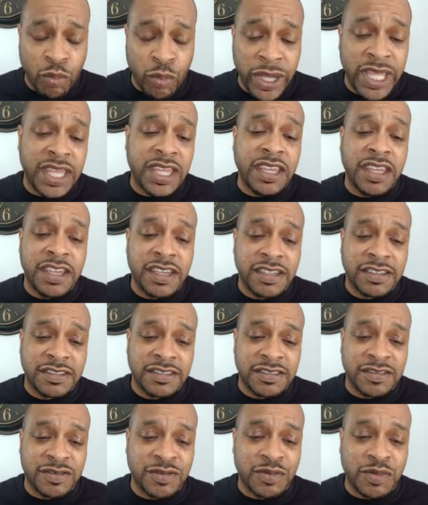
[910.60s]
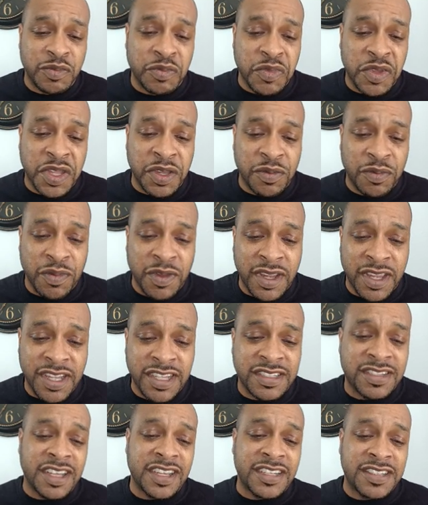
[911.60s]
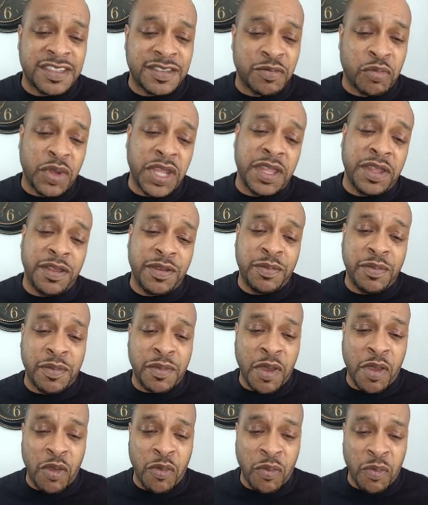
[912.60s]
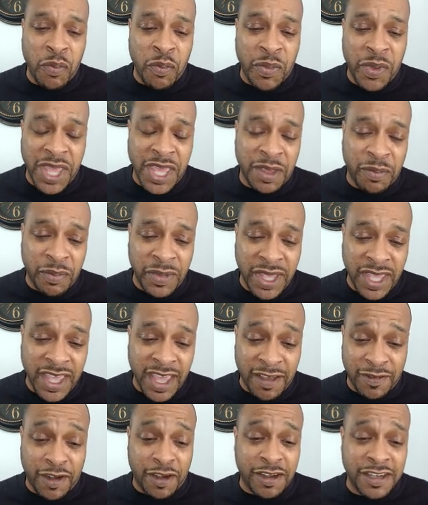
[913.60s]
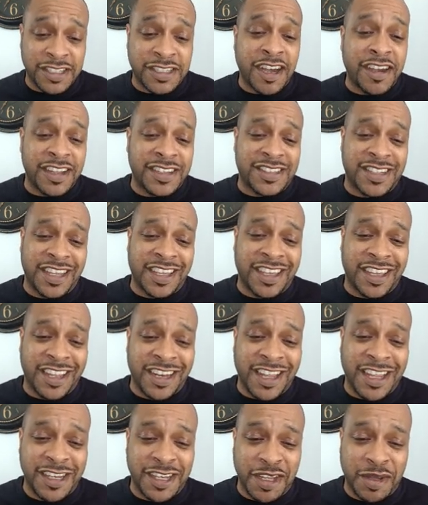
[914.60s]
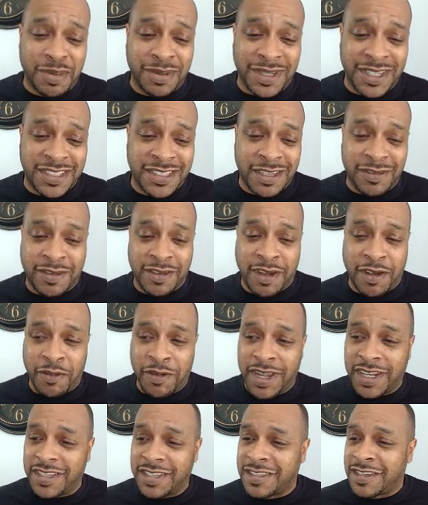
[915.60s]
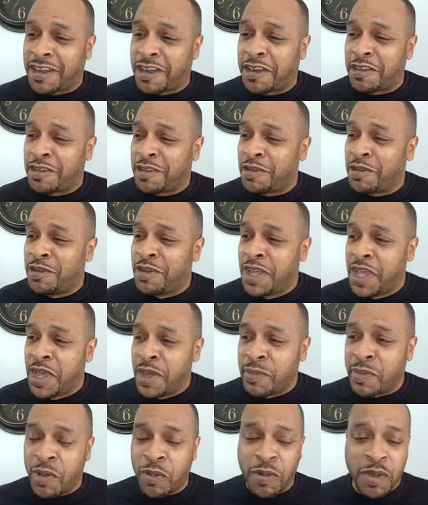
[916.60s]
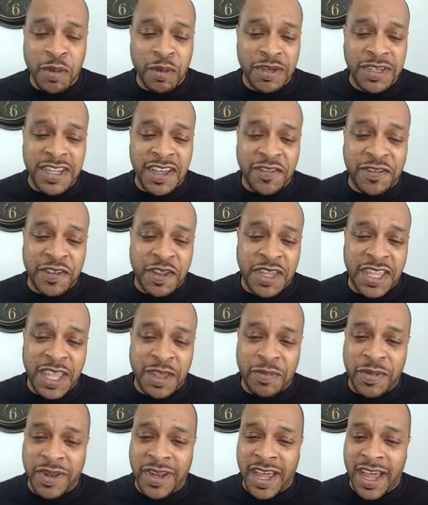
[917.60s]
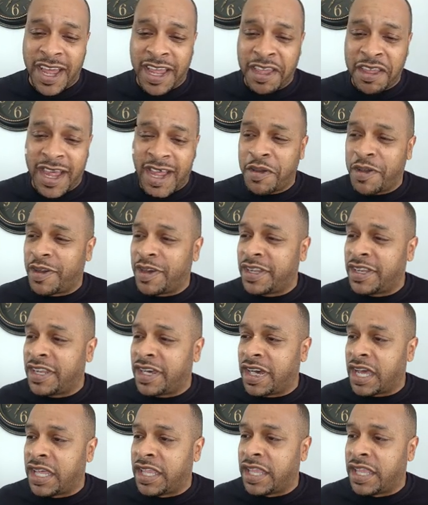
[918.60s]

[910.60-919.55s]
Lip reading: this case, we being me, have already started taking NAD+ after I read this article, but we will definitely keep an eye on